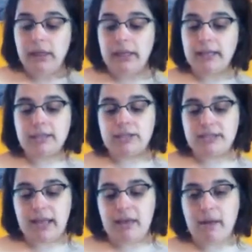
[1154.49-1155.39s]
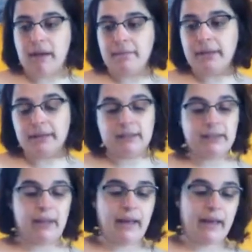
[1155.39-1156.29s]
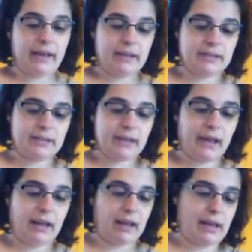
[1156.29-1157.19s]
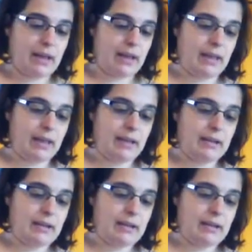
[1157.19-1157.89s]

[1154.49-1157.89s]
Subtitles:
Things just came up, and I